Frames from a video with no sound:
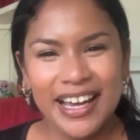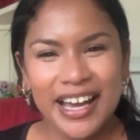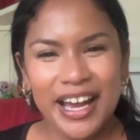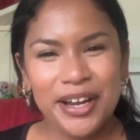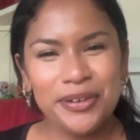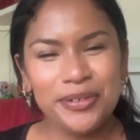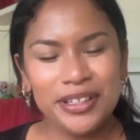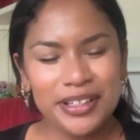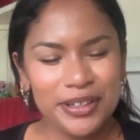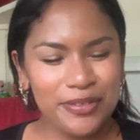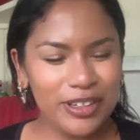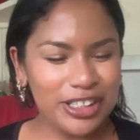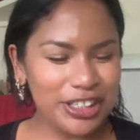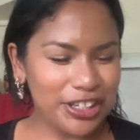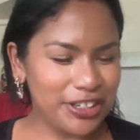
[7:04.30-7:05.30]
I really
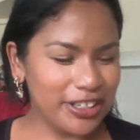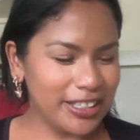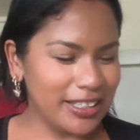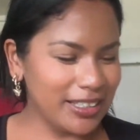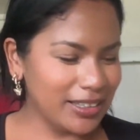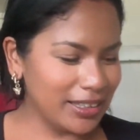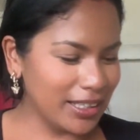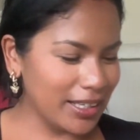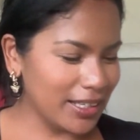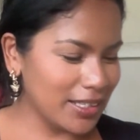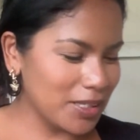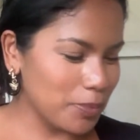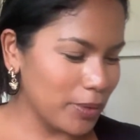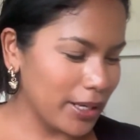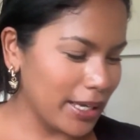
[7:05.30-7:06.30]
wish I could eat
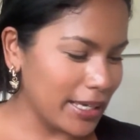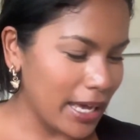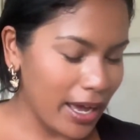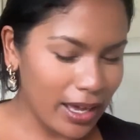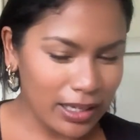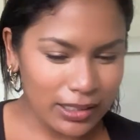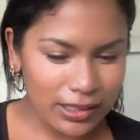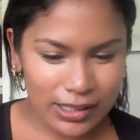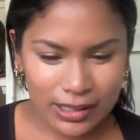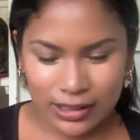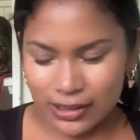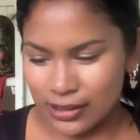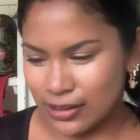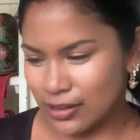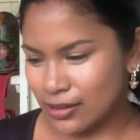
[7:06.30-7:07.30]
this, but I can't.
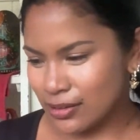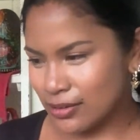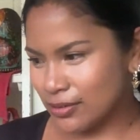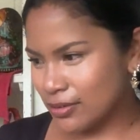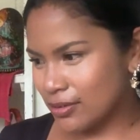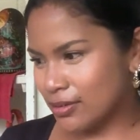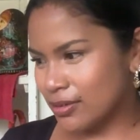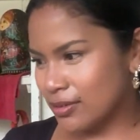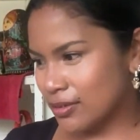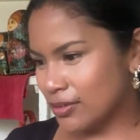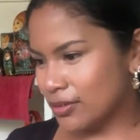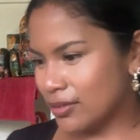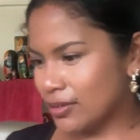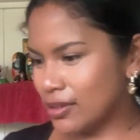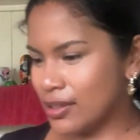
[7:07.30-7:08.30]

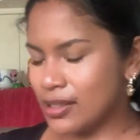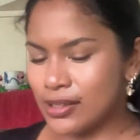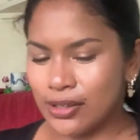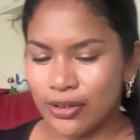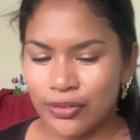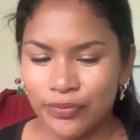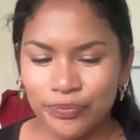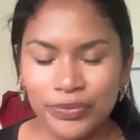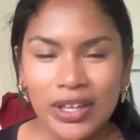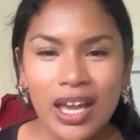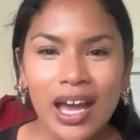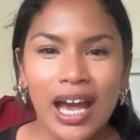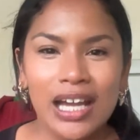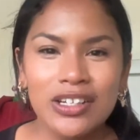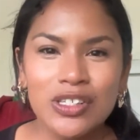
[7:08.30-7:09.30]
So
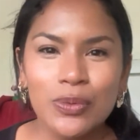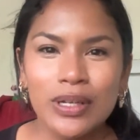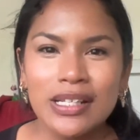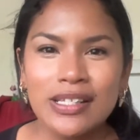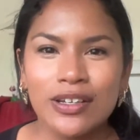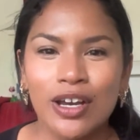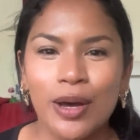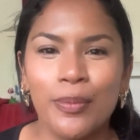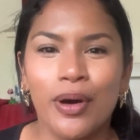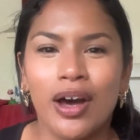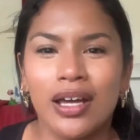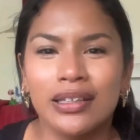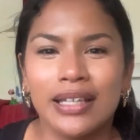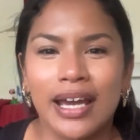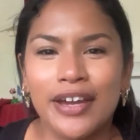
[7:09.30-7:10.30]
I just wanted to come
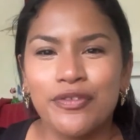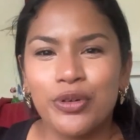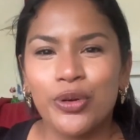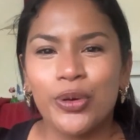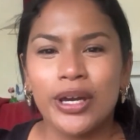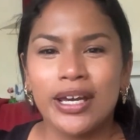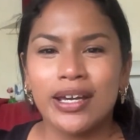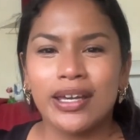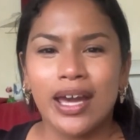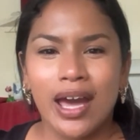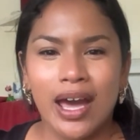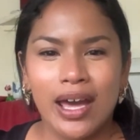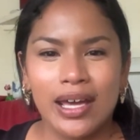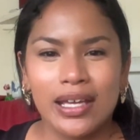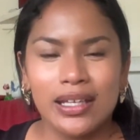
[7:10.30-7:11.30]
on live real quick
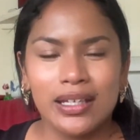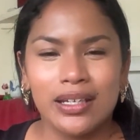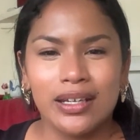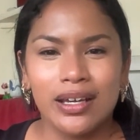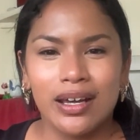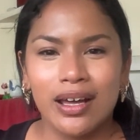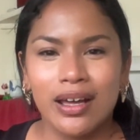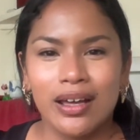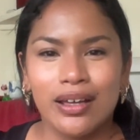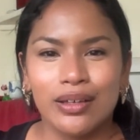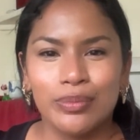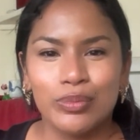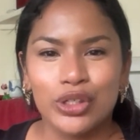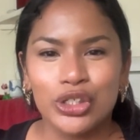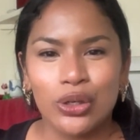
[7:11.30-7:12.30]
and
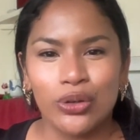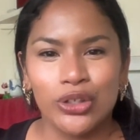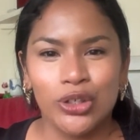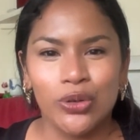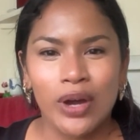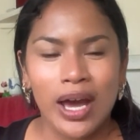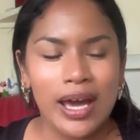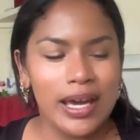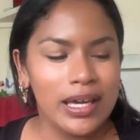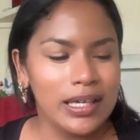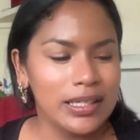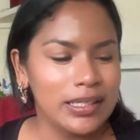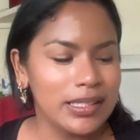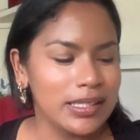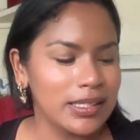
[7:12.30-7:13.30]
show you
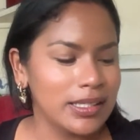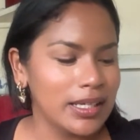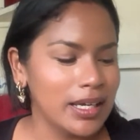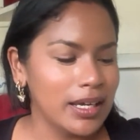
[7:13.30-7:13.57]
guys